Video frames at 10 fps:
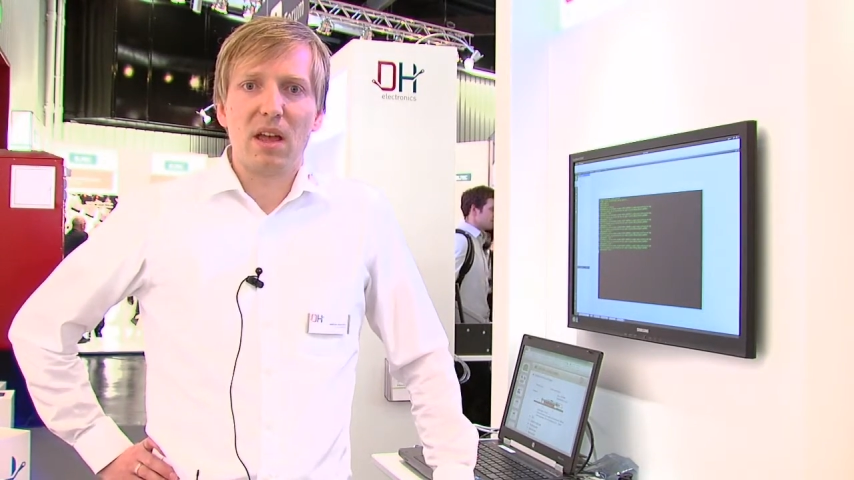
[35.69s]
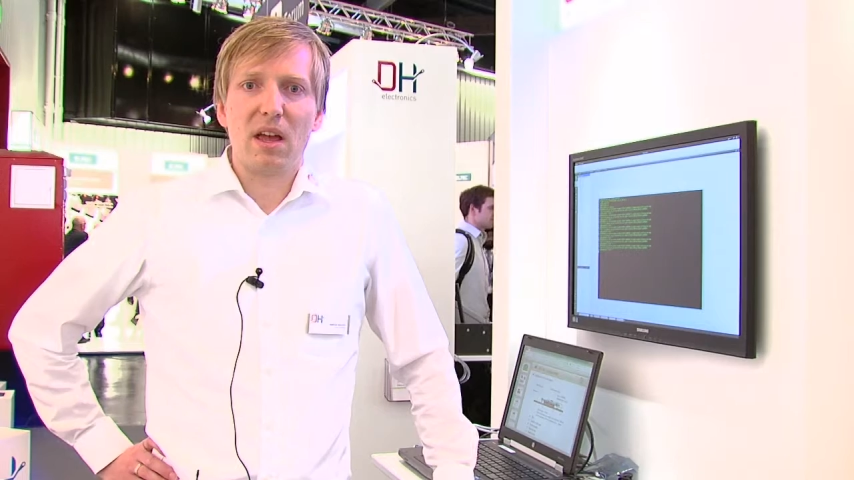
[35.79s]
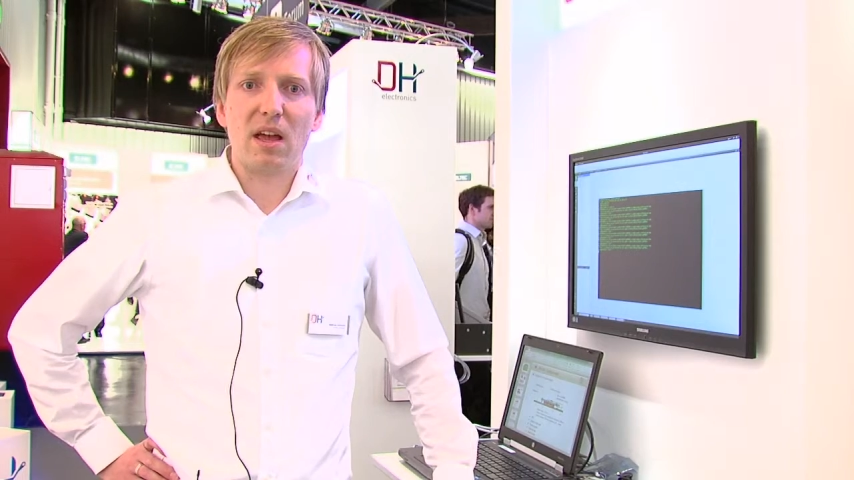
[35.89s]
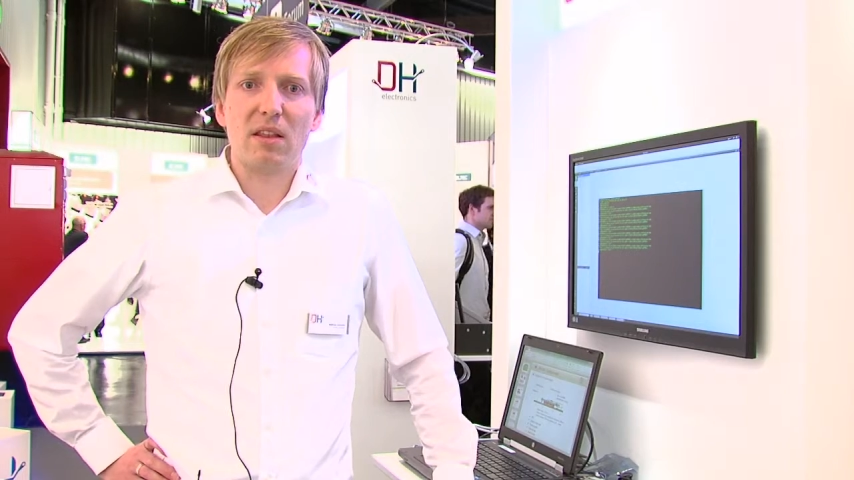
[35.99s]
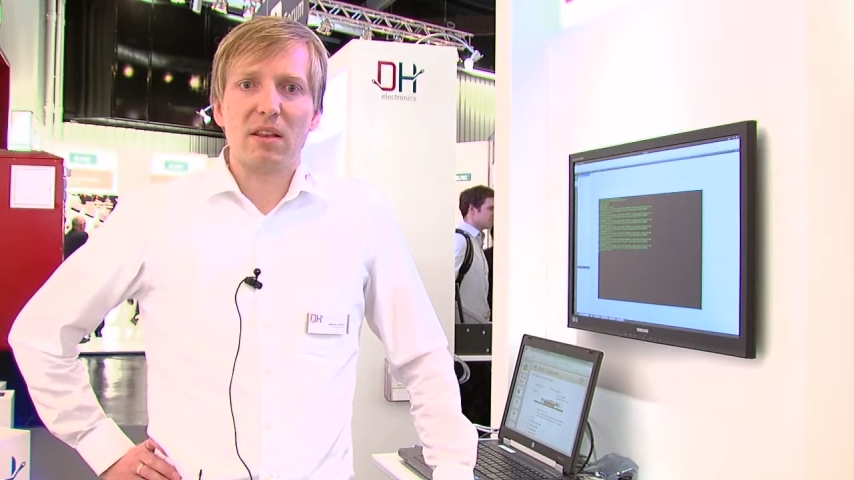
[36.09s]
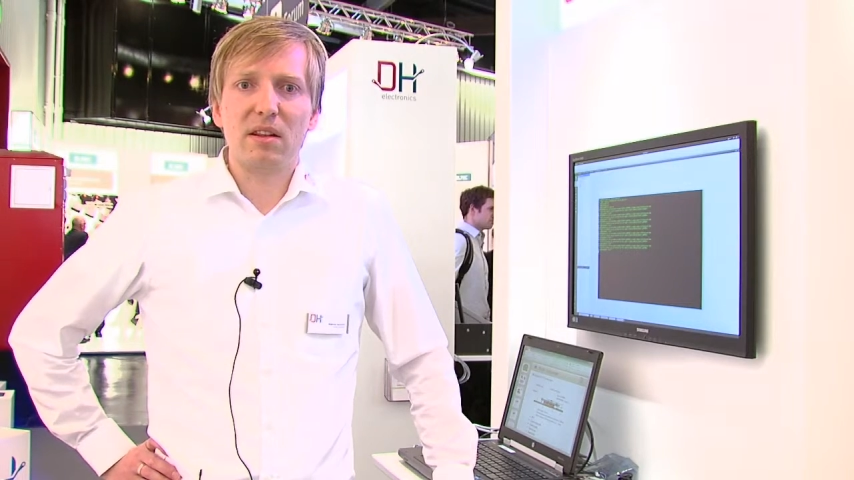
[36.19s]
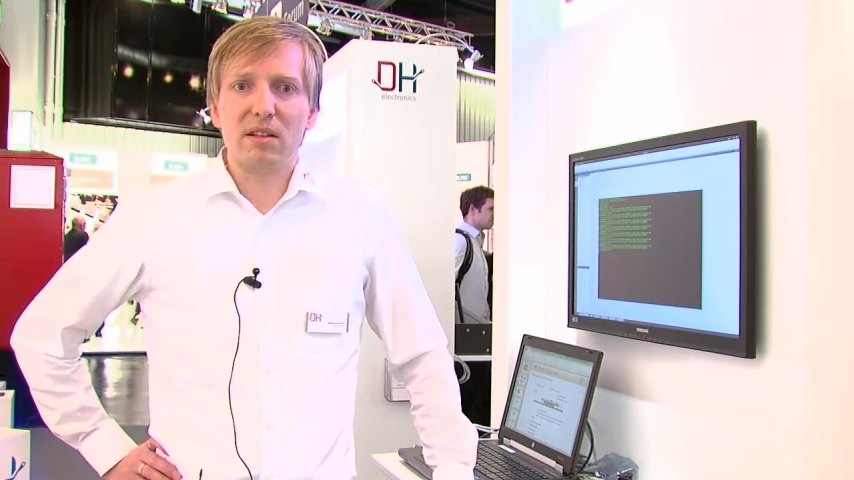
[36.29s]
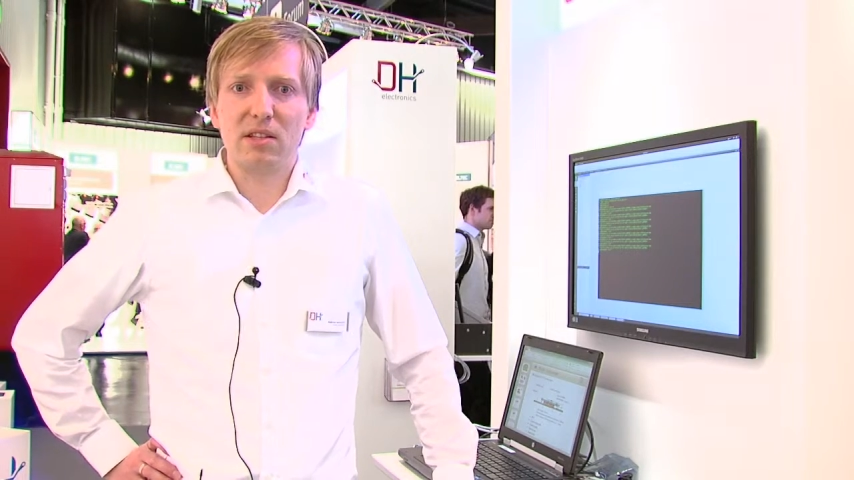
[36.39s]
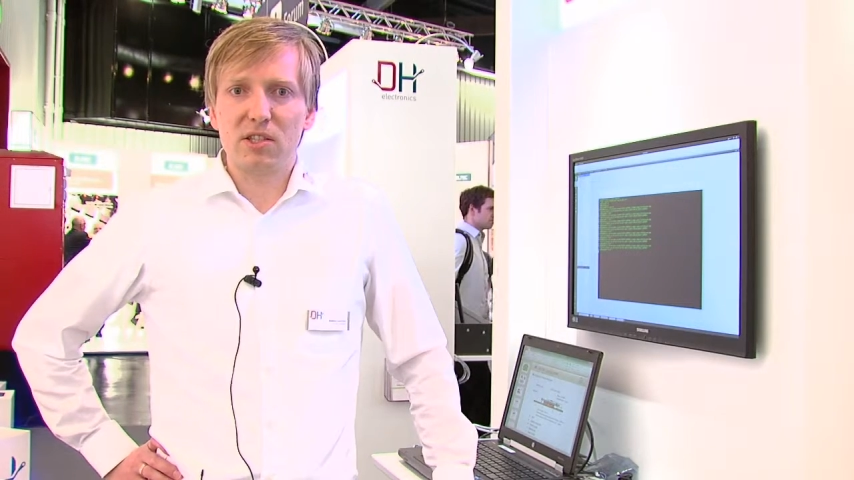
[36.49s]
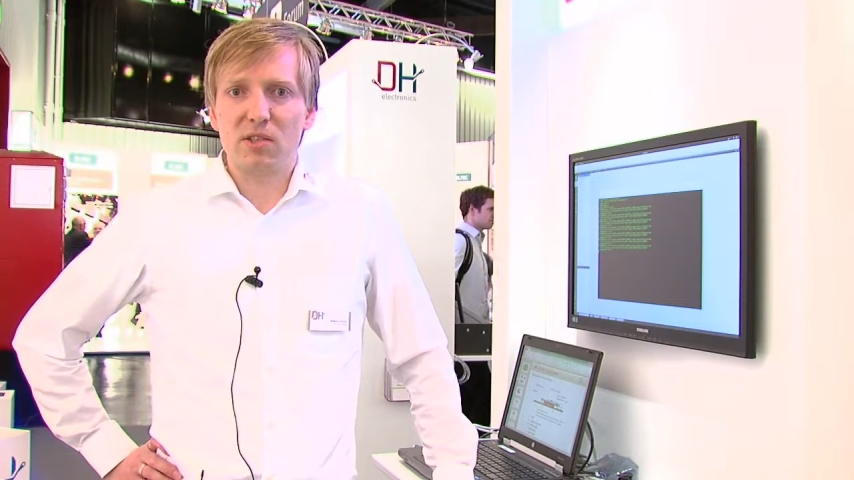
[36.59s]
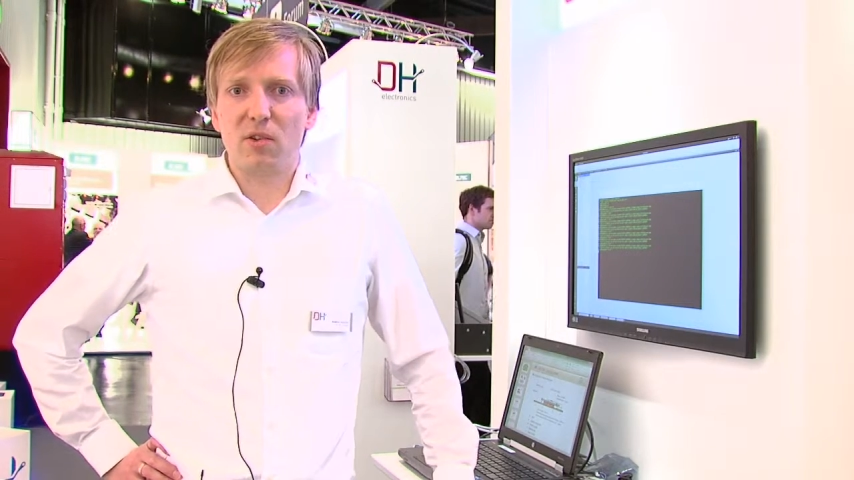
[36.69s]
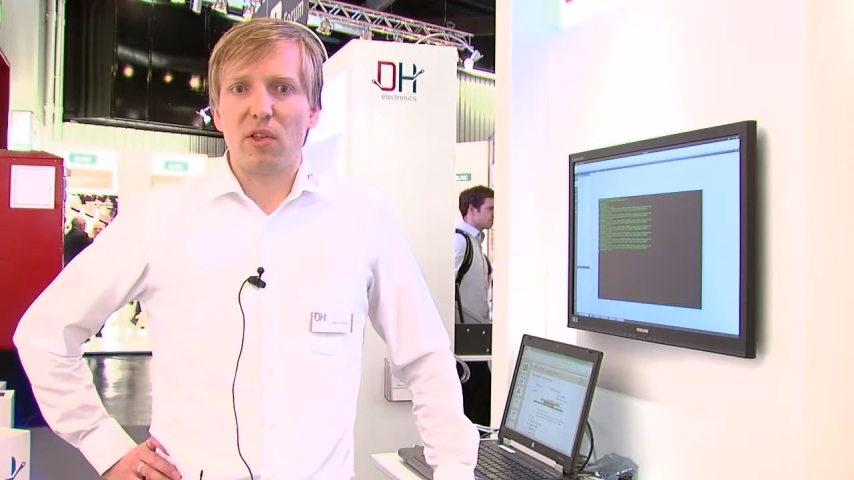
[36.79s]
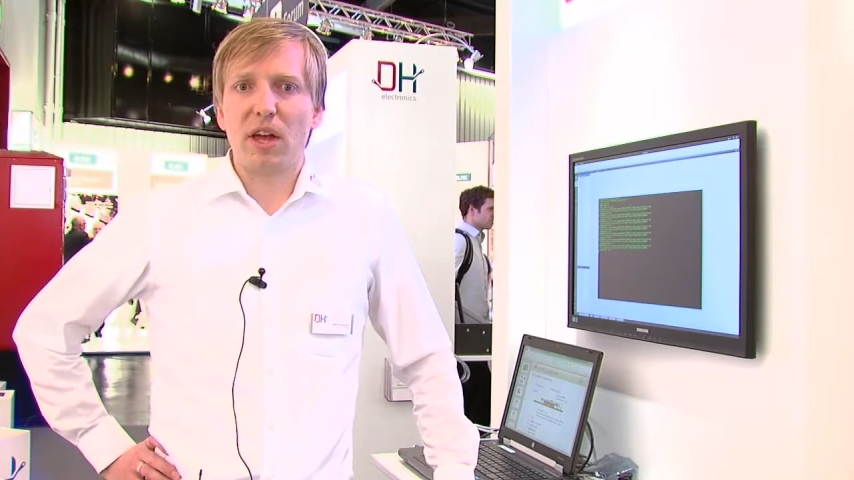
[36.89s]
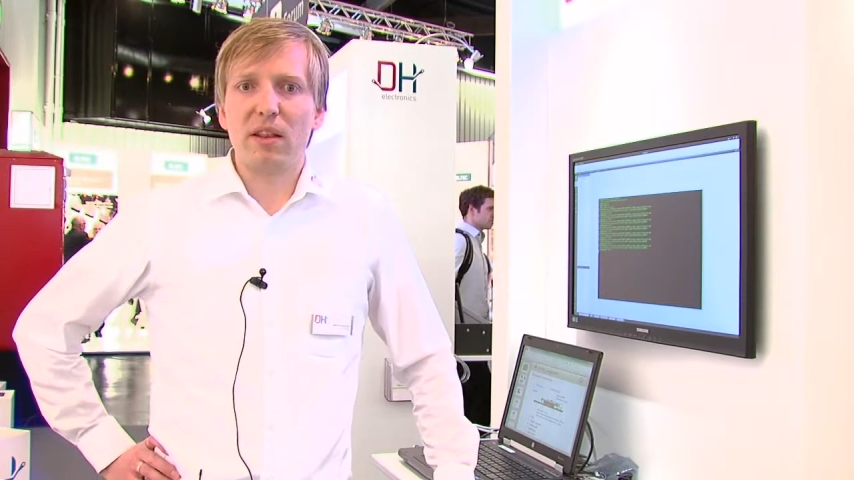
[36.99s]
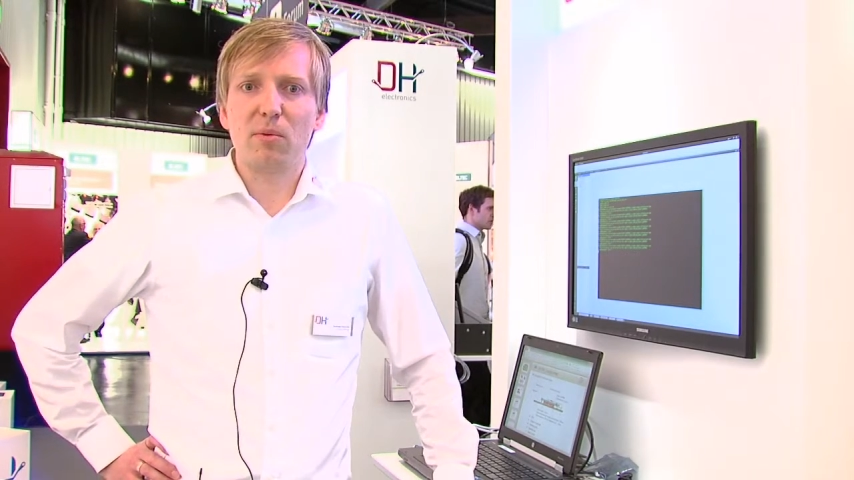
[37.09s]
and in addition to
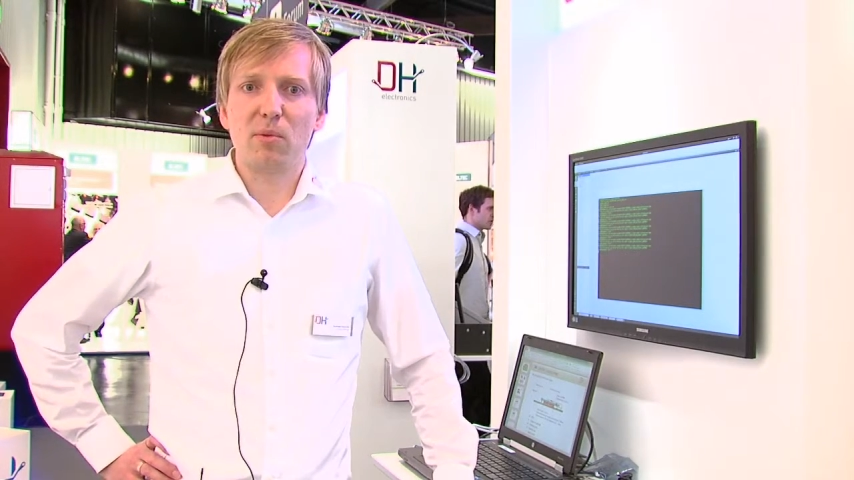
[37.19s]
that